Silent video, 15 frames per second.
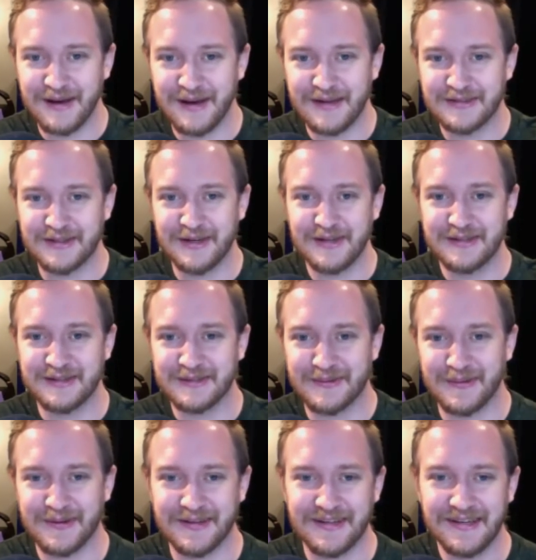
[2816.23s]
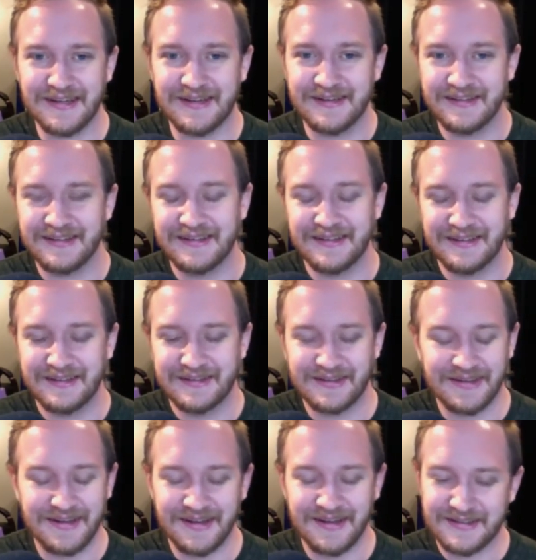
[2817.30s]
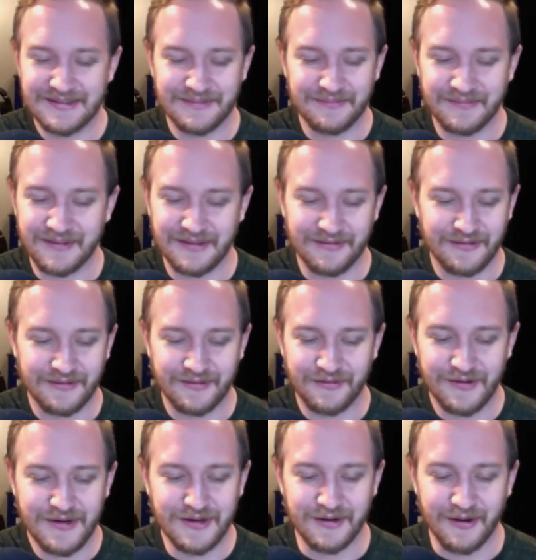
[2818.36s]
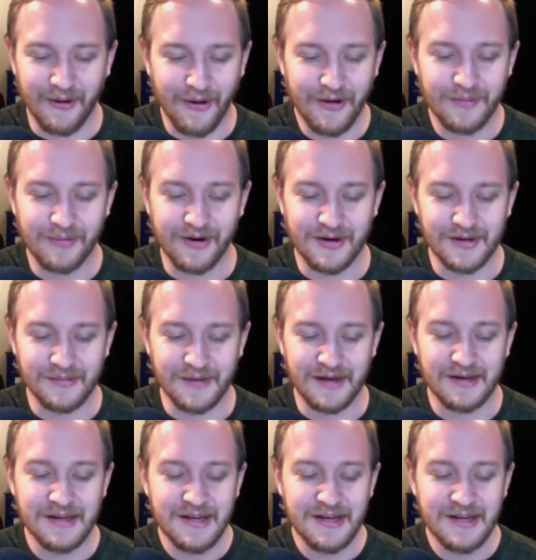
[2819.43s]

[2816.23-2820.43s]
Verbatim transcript: about as good as it's gonna get. So yeah, freaking heartbreaking, man.